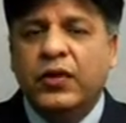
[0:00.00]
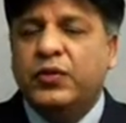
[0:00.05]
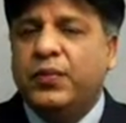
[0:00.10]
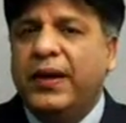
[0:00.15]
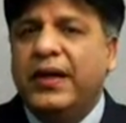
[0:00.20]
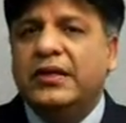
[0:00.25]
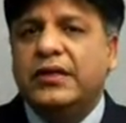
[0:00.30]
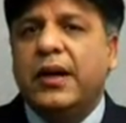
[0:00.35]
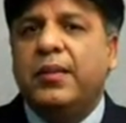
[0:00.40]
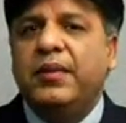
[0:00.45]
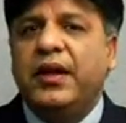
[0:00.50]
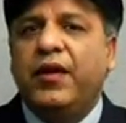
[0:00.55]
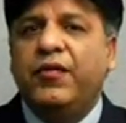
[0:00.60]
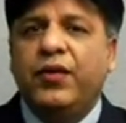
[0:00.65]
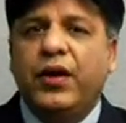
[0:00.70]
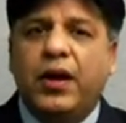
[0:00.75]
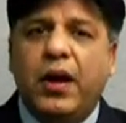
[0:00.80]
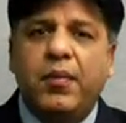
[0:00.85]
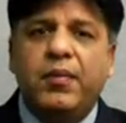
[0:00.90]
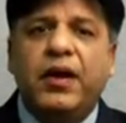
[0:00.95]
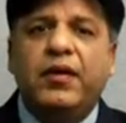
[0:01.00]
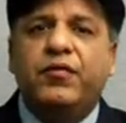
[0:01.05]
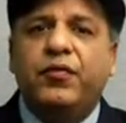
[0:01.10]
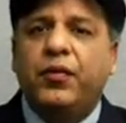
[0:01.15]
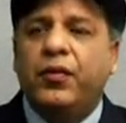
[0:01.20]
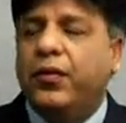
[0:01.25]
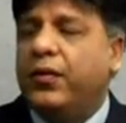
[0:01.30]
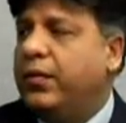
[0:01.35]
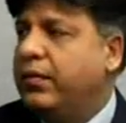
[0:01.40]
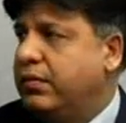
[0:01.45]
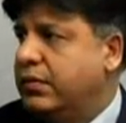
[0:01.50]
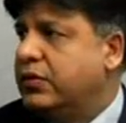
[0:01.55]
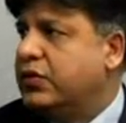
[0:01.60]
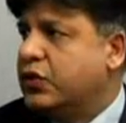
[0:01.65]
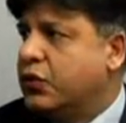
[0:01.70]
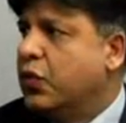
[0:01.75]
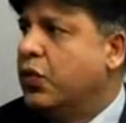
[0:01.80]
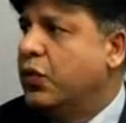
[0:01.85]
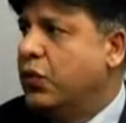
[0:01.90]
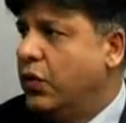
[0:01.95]
Which means, I mean, if you're coming for
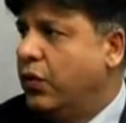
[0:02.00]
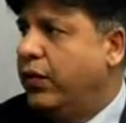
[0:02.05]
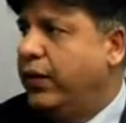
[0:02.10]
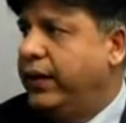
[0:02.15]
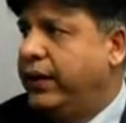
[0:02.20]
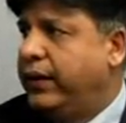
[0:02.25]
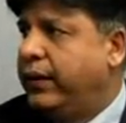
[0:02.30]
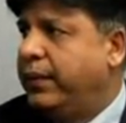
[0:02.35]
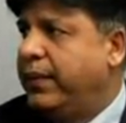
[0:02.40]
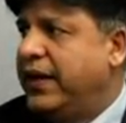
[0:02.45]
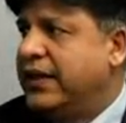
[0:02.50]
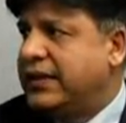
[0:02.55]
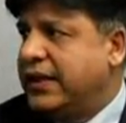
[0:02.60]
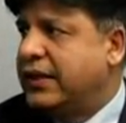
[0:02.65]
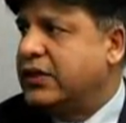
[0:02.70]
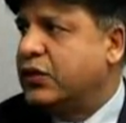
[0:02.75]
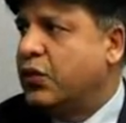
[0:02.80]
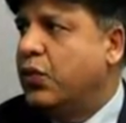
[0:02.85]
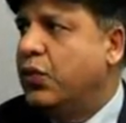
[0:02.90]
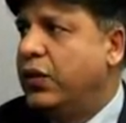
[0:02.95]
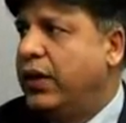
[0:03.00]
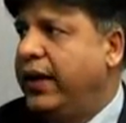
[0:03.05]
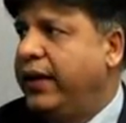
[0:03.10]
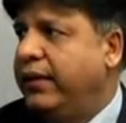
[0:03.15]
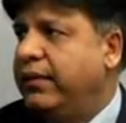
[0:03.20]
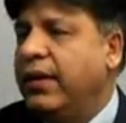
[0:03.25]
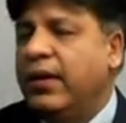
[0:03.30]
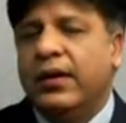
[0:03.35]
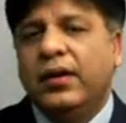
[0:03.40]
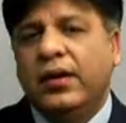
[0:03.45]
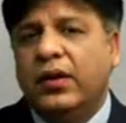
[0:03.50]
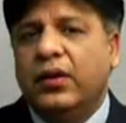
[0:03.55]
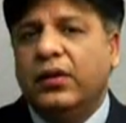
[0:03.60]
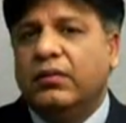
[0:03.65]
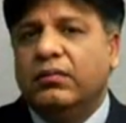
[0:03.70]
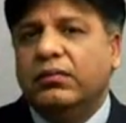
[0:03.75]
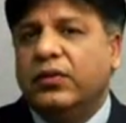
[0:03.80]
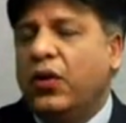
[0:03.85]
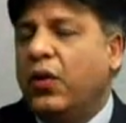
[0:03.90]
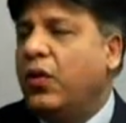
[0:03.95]
school or your basic schooling,
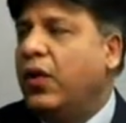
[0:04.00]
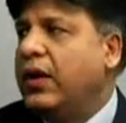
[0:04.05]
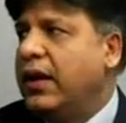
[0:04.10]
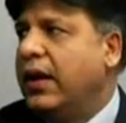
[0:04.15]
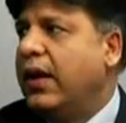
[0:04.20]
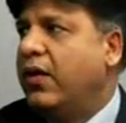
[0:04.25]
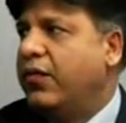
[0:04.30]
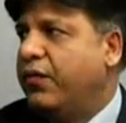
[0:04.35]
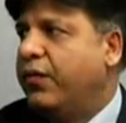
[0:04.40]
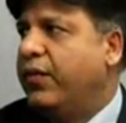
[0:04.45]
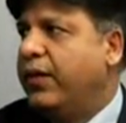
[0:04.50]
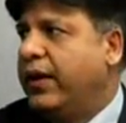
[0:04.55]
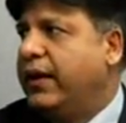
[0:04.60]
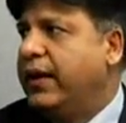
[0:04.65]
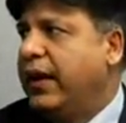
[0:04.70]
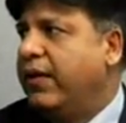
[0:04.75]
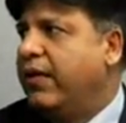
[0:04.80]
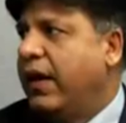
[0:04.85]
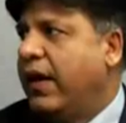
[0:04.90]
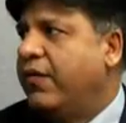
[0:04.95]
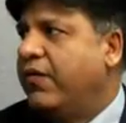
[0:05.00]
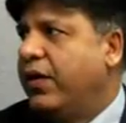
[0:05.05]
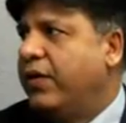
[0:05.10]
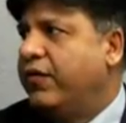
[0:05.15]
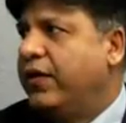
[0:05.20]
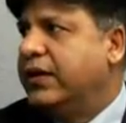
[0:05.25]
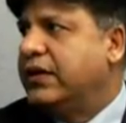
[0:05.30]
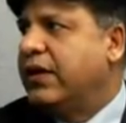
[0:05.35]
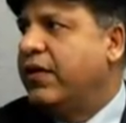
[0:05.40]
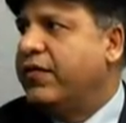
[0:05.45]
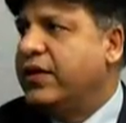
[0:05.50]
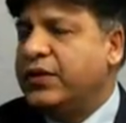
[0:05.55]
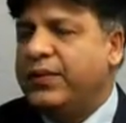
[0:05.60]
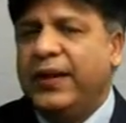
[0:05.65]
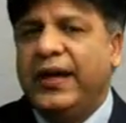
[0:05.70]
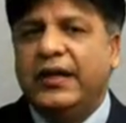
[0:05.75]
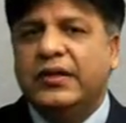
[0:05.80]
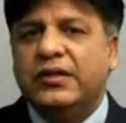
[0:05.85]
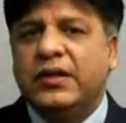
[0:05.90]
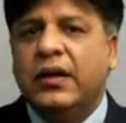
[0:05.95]
you're not allowed for an F1 visa,
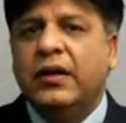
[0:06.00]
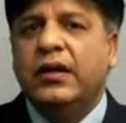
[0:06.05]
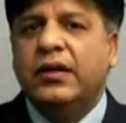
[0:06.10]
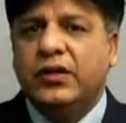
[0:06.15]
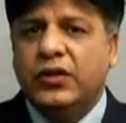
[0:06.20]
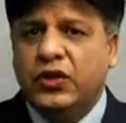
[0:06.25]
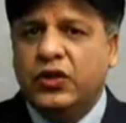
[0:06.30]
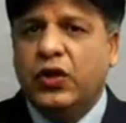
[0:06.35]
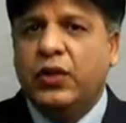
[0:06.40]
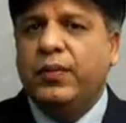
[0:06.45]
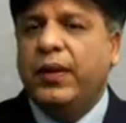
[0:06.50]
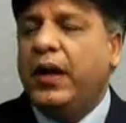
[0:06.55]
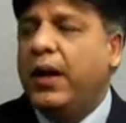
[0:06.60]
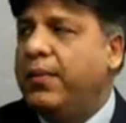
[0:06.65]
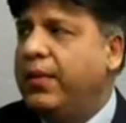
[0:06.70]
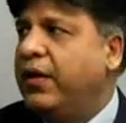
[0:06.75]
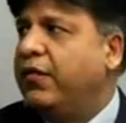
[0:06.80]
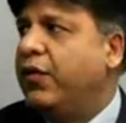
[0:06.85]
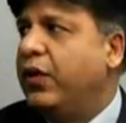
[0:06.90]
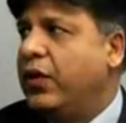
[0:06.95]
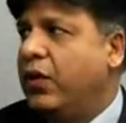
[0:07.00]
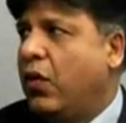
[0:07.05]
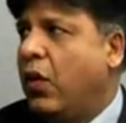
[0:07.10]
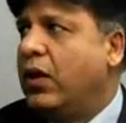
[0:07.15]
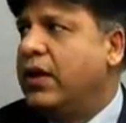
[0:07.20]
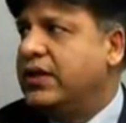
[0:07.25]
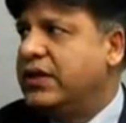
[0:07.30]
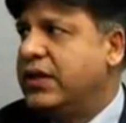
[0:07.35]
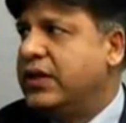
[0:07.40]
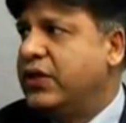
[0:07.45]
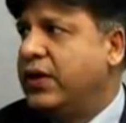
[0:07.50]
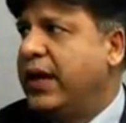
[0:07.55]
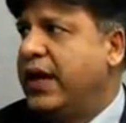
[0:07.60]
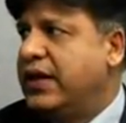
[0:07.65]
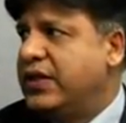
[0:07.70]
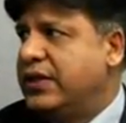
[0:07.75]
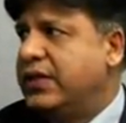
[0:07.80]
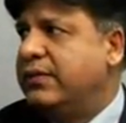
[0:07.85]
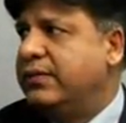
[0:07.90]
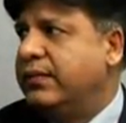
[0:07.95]
which means you should be coming for your college
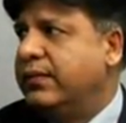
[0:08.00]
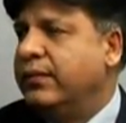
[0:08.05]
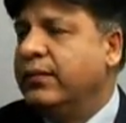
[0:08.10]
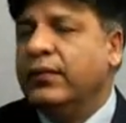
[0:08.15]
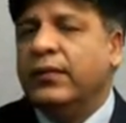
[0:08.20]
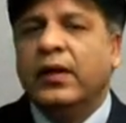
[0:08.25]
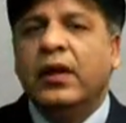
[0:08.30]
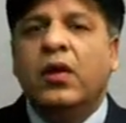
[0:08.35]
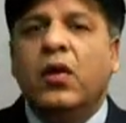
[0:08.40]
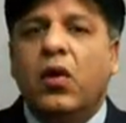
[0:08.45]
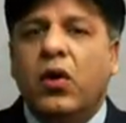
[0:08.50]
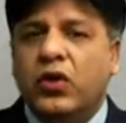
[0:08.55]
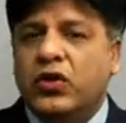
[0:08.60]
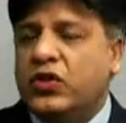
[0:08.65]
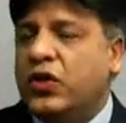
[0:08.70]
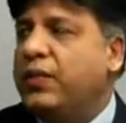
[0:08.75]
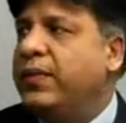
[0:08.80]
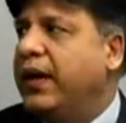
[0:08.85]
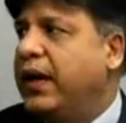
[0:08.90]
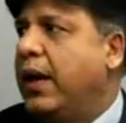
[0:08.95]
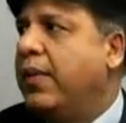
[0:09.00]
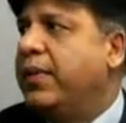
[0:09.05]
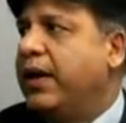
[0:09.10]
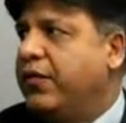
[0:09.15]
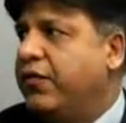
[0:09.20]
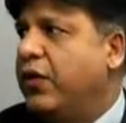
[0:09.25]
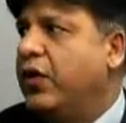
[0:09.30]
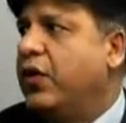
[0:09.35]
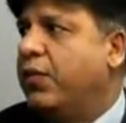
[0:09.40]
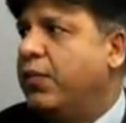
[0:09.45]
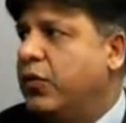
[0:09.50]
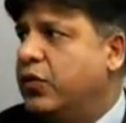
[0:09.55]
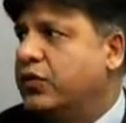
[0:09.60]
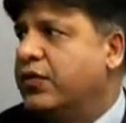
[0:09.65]
education or you should be coming for your